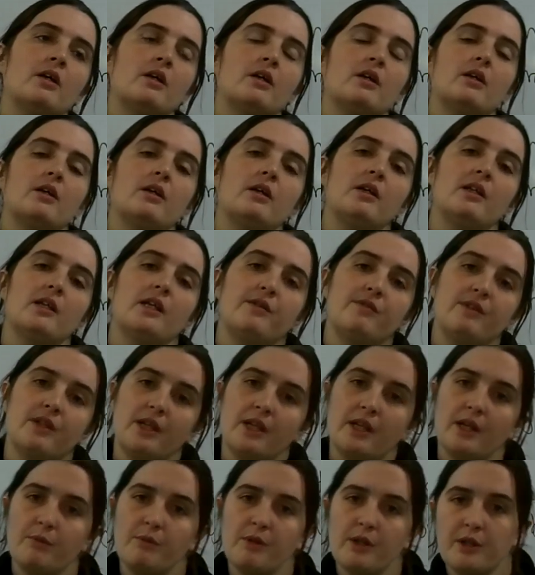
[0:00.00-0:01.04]
Good
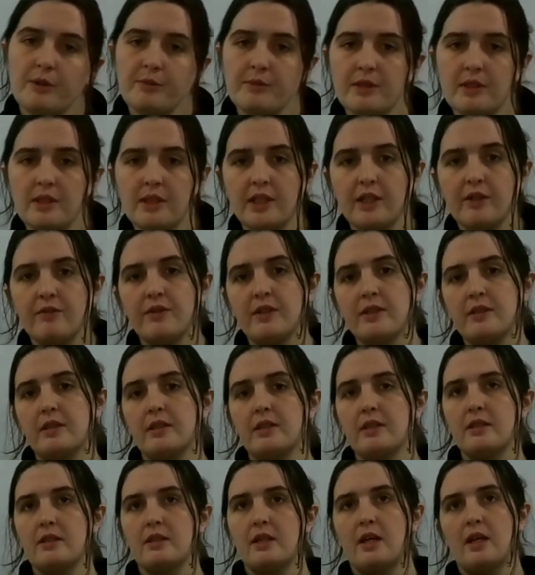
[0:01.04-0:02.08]
evening and welcome to TL
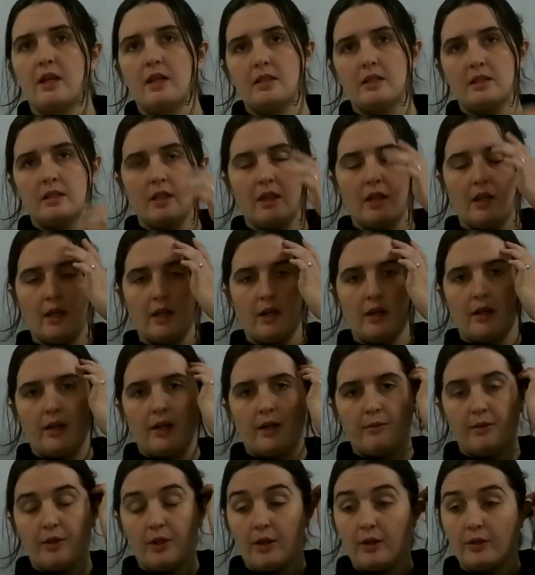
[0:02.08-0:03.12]
Physics and today I
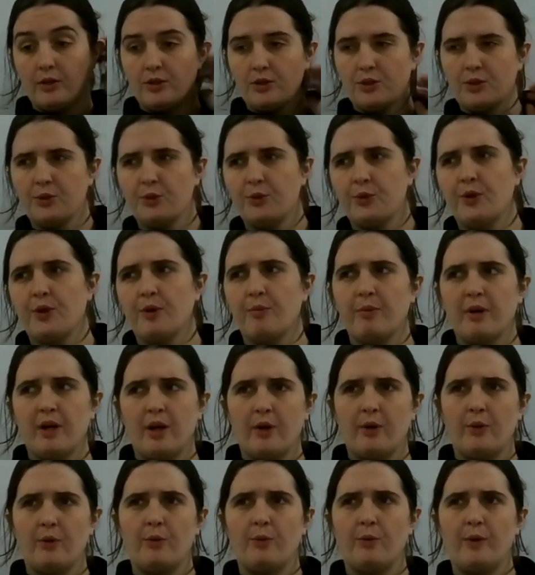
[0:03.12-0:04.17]
am going to talk
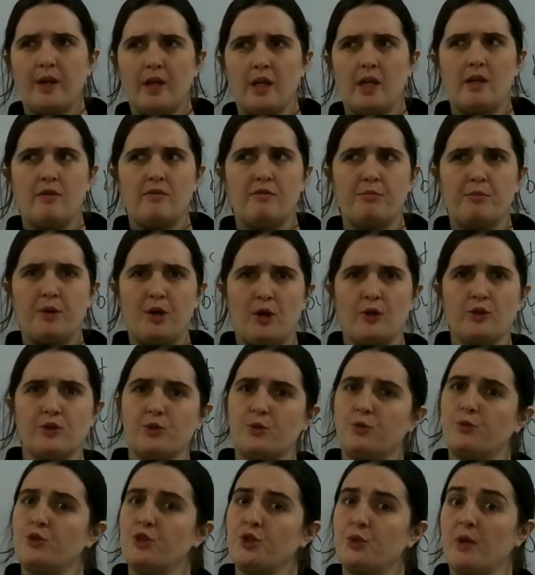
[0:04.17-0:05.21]
about
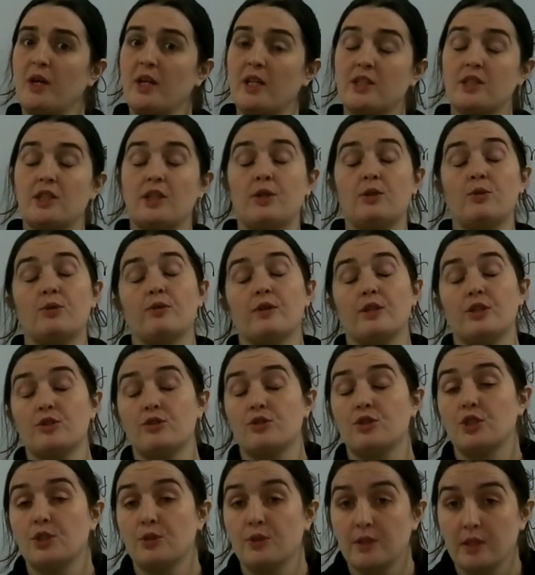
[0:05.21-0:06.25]
wave-particle duality or
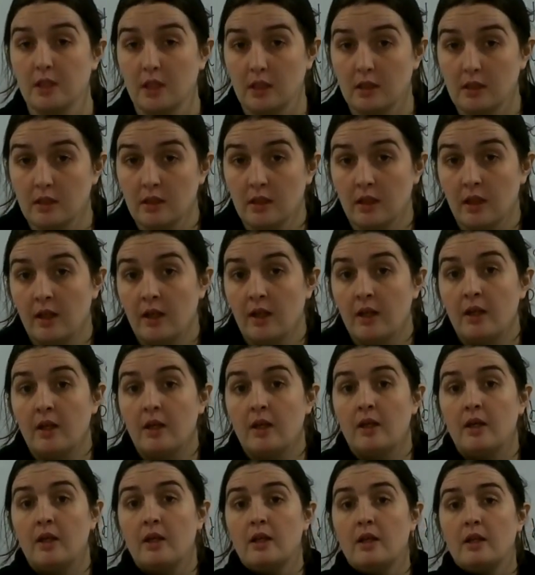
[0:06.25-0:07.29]
introduce it.
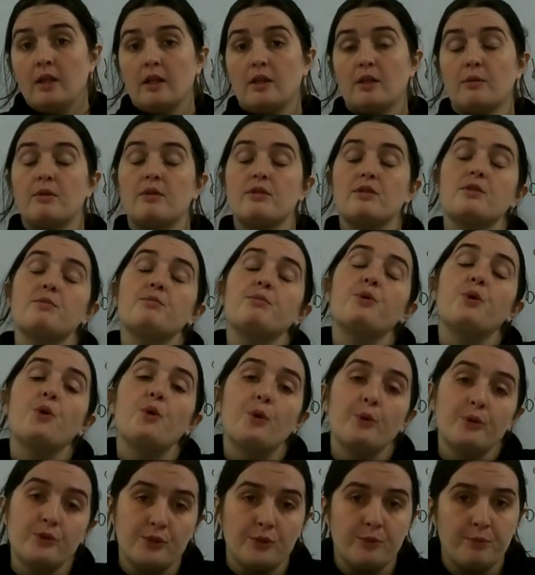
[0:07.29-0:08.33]
Now the most
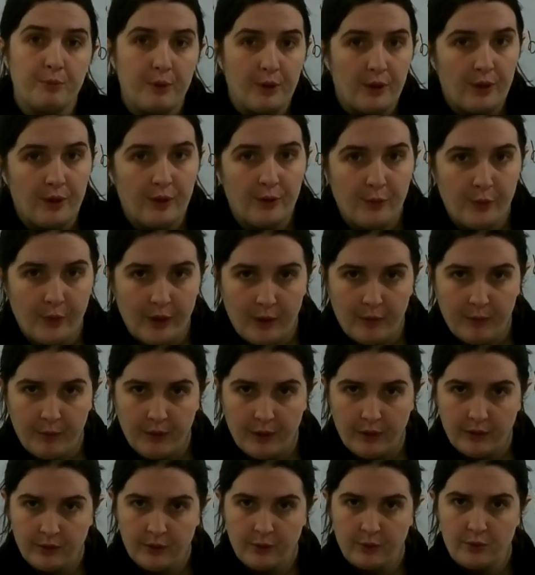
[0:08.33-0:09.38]
important part of
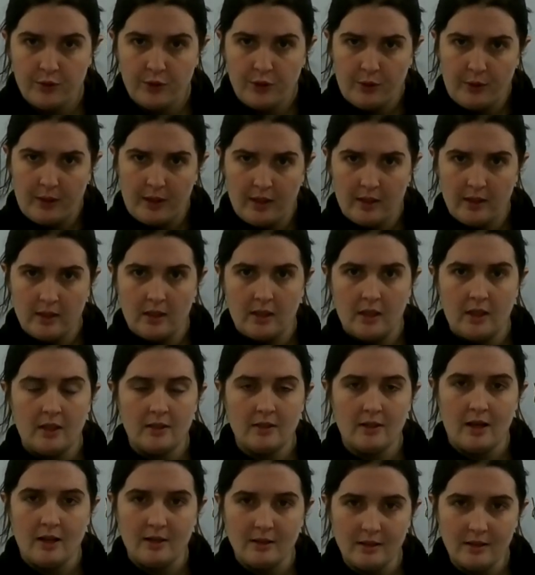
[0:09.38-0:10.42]
wave-particle duality is
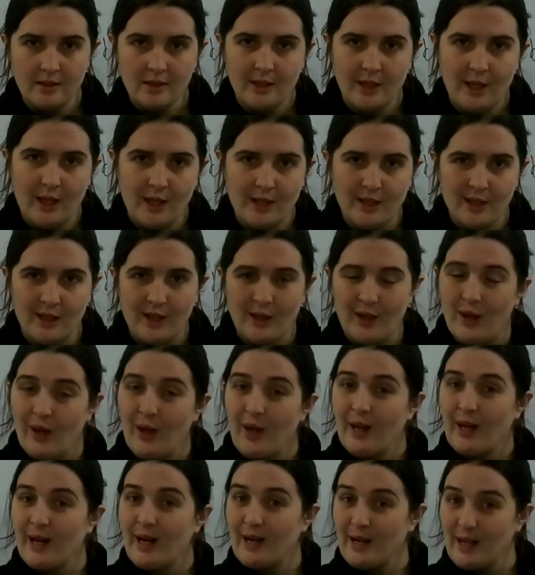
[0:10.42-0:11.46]
understanding
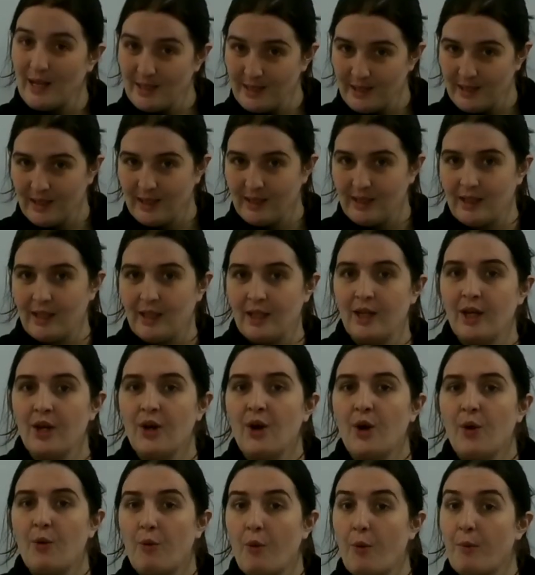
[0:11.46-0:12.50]
classically
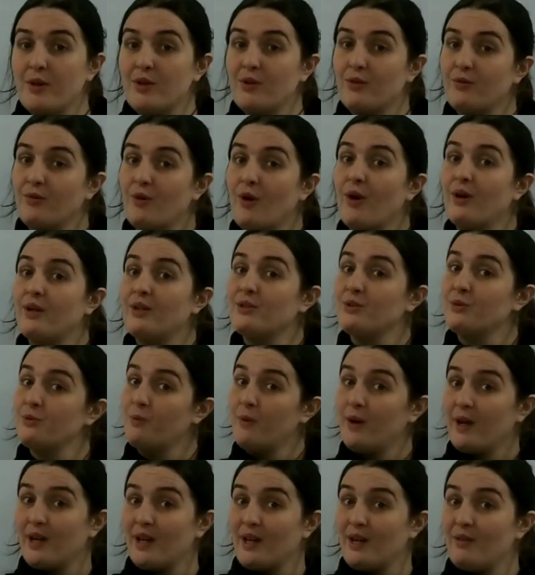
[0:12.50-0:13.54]
what we define as a
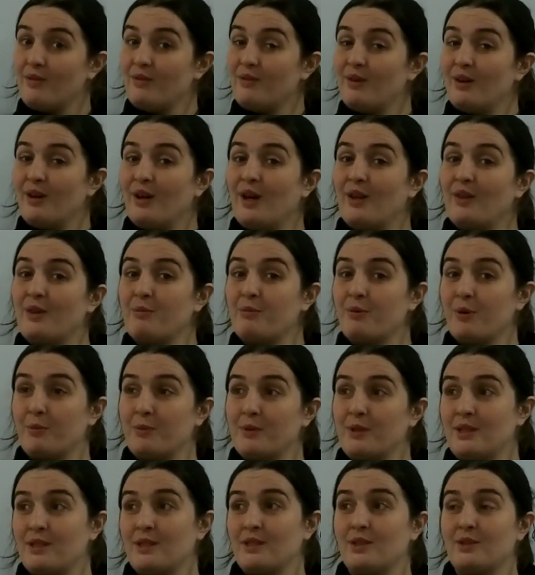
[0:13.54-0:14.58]
wave and the
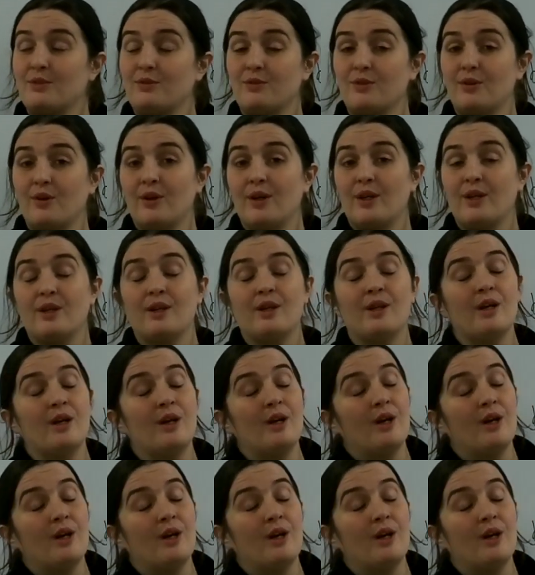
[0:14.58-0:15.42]
properties that define